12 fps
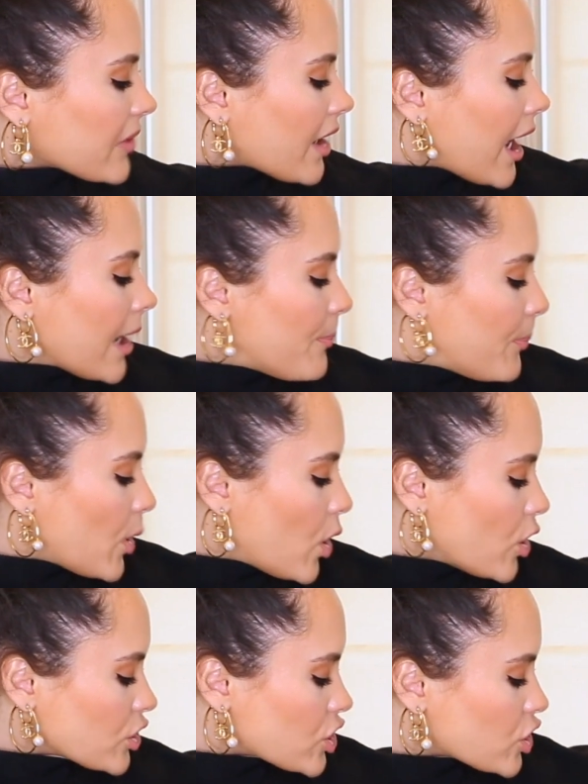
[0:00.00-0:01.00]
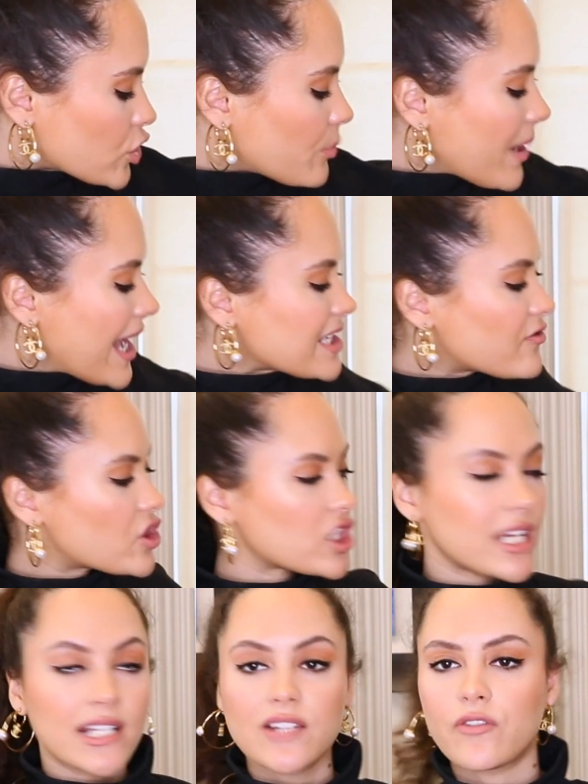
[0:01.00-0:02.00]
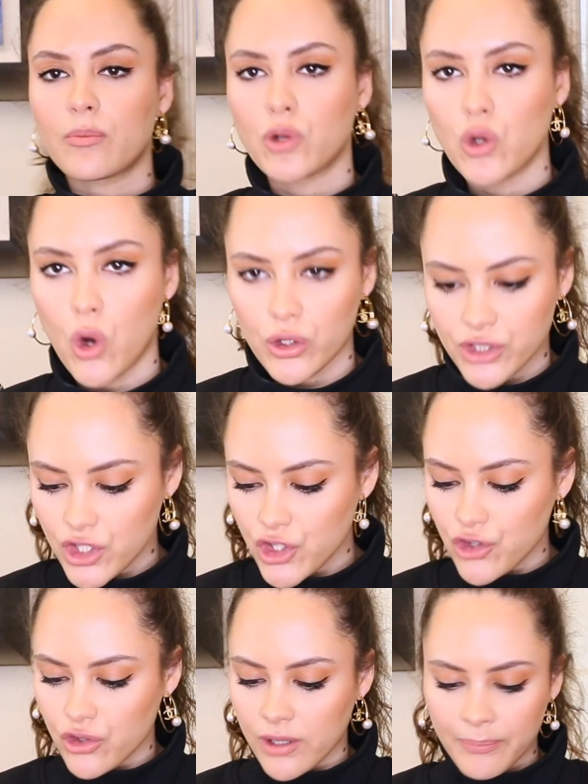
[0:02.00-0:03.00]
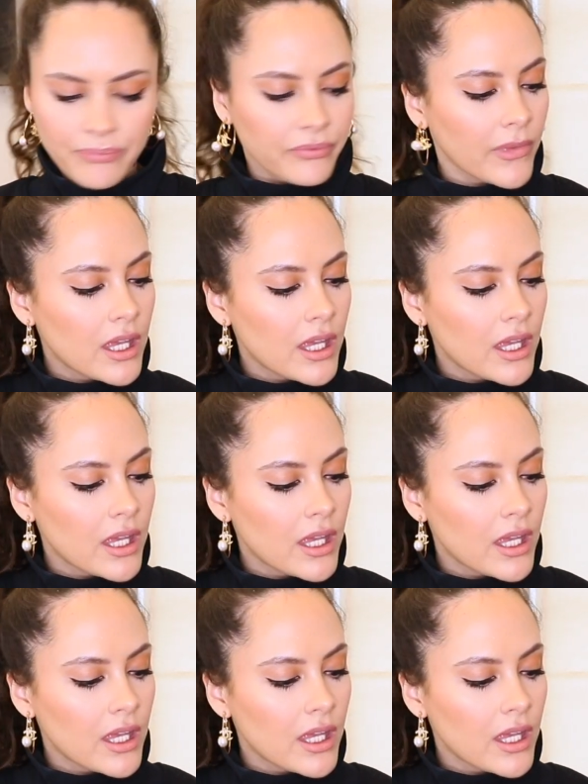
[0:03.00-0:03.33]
I bought two pairs of jeans from Nordstrom